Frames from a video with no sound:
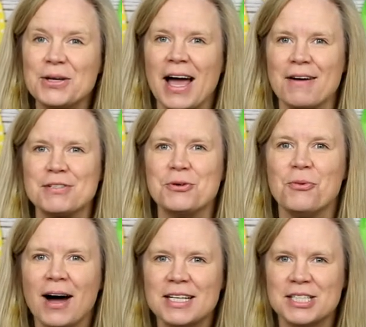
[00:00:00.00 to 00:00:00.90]
you'll have to
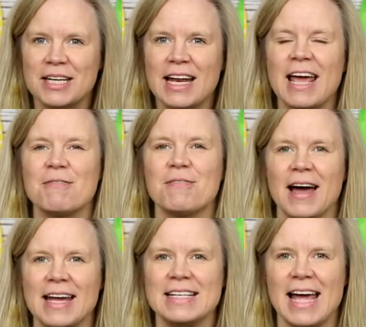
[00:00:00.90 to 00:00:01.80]
watch it and
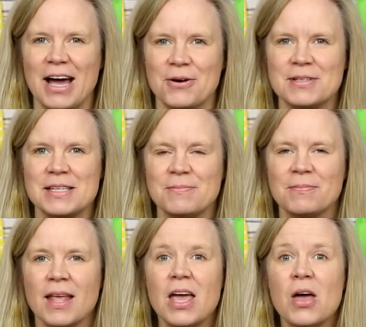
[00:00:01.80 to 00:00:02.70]
find out.
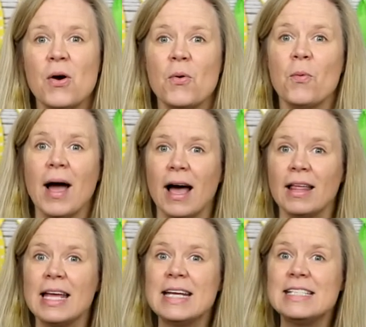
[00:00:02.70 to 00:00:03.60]

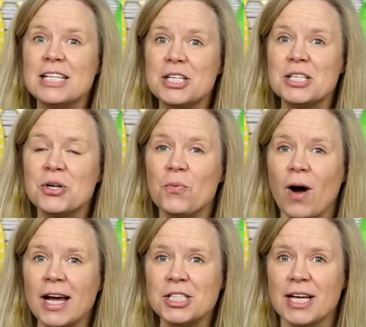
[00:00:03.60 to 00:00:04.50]
Well, in addition to
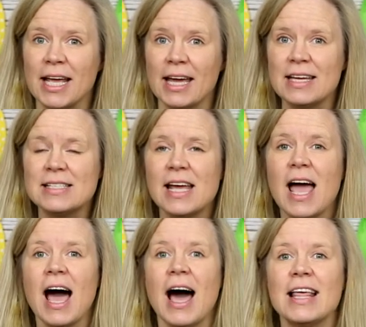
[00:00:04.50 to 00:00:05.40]
watching it,
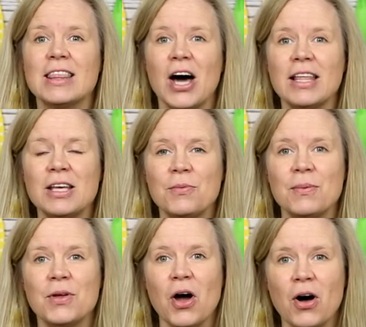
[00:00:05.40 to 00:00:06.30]
I thought that
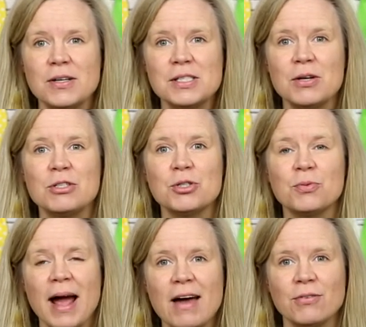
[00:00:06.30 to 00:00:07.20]
we would also
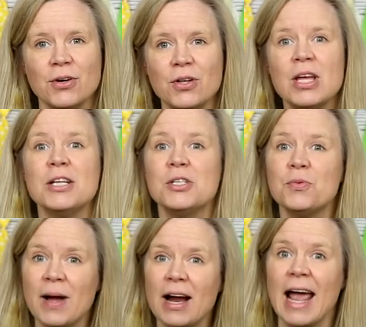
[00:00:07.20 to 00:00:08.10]
travel
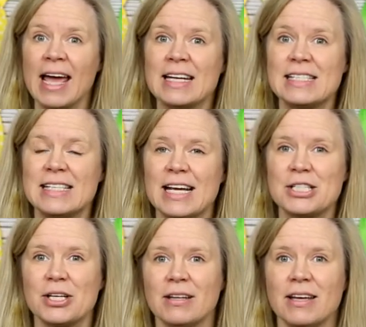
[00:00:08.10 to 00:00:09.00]
to where
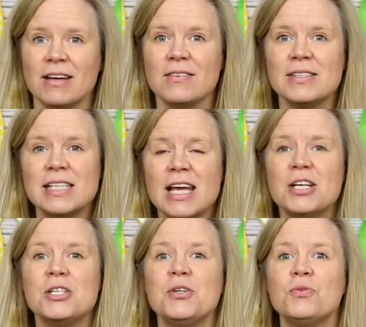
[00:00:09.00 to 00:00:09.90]
Anastasia lives,
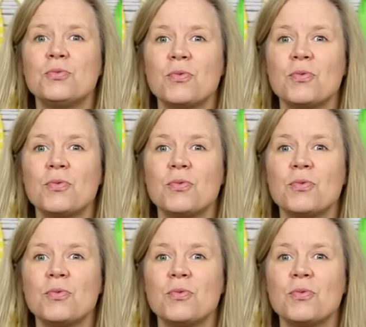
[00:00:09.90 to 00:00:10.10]
to